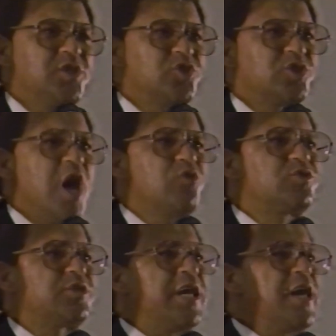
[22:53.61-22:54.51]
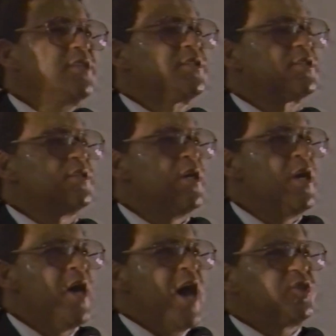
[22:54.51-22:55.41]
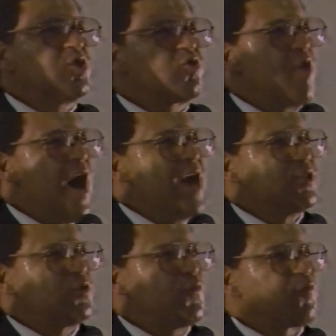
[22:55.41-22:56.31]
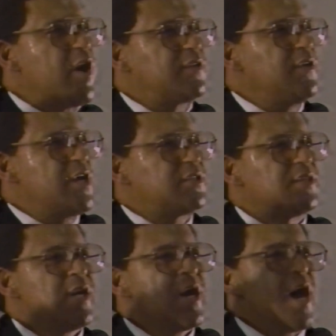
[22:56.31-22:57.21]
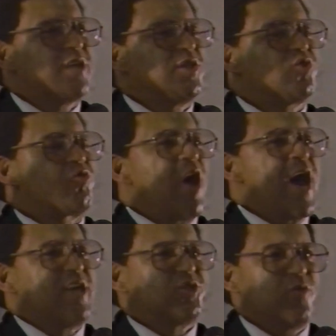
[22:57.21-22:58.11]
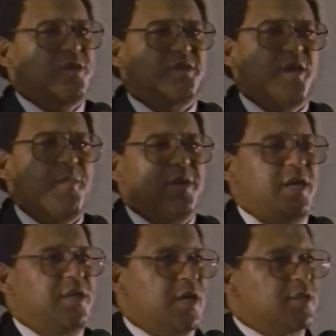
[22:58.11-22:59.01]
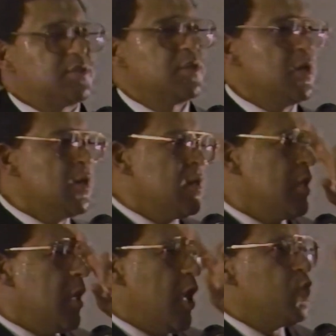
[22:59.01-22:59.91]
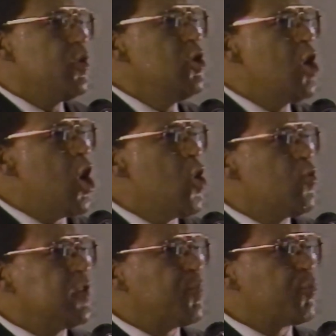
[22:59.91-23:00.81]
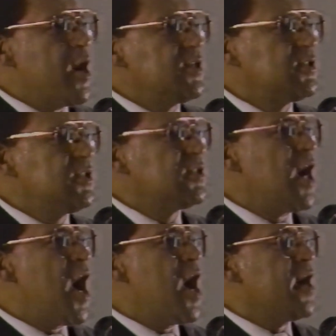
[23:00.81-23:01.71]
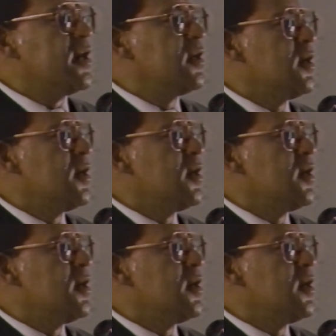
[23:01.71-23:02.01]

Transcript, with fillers: it shouts at us, as it tries to frighten us, as it tries to intimidate us. And we know the price is high